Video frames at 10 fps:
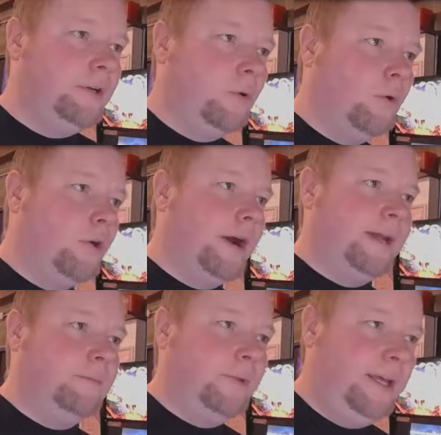or I
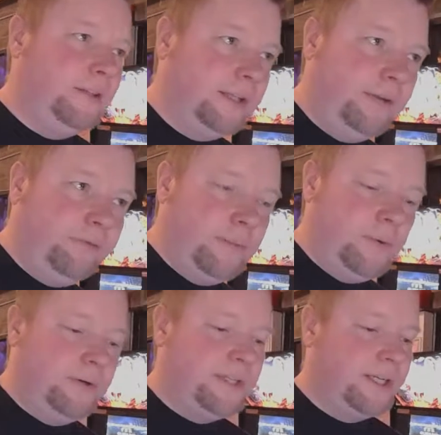can hit the left
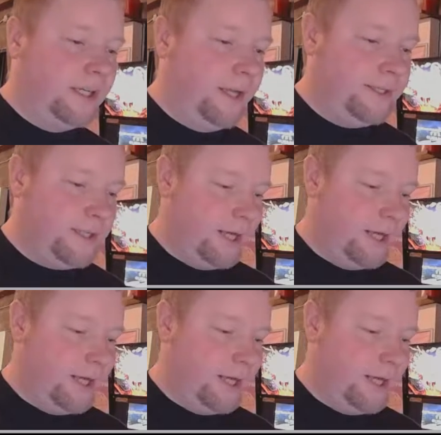flipper to collect it.